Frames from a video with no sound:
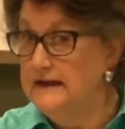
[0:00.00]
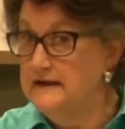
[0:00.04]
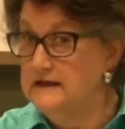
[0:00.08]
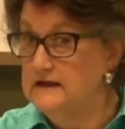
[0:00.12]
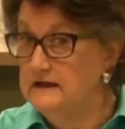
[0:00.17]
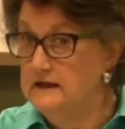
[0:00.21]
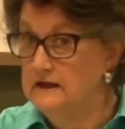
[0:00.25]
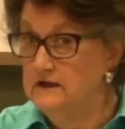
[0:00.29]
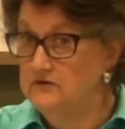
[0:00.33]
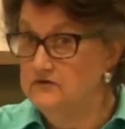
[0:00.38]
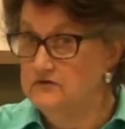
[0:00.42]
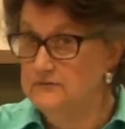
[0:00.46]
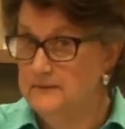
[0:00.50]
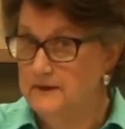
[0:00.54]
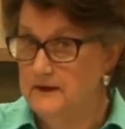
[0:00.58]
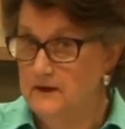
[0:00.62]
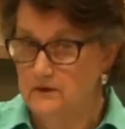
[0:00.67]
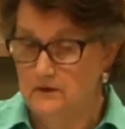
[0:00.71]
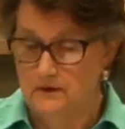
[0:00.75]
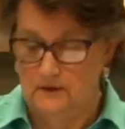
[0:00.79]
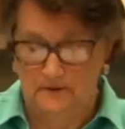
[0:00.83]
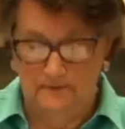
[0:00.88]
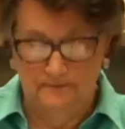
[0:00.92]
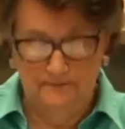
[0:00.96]

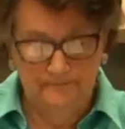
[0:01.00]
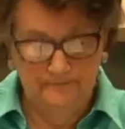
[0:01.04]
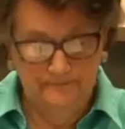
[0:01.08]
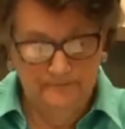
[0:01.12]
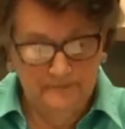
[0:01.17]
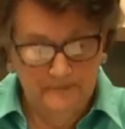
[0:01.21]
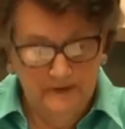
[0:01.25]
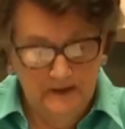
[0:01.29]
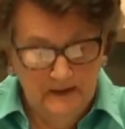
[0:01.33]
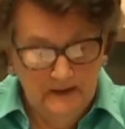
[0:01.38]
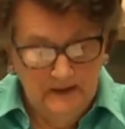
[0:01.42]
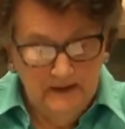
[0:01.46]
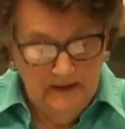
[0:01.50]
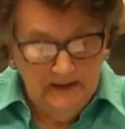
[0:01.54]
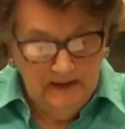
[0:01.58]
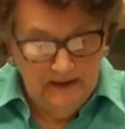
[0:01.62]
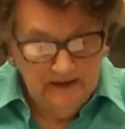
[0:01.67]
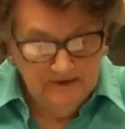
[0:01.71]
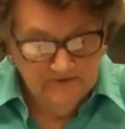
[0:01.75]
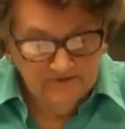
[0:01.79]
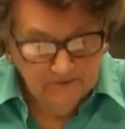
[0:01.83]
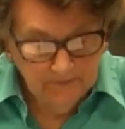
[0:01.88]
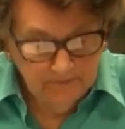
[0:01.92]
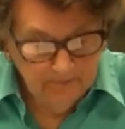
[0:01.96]
Kingsbury, he
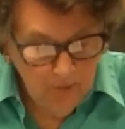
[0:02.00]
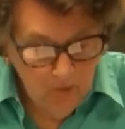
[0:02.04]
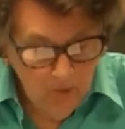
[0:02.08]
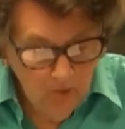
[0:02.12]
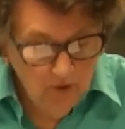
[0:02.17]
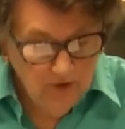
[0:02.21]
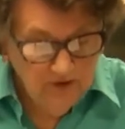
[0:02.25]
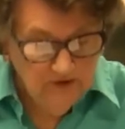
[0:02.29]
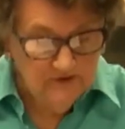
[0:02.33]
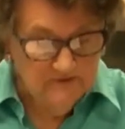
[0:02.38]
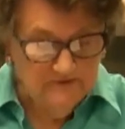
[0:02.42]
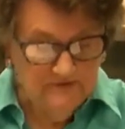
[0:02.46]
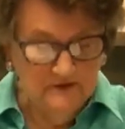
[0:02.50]
supported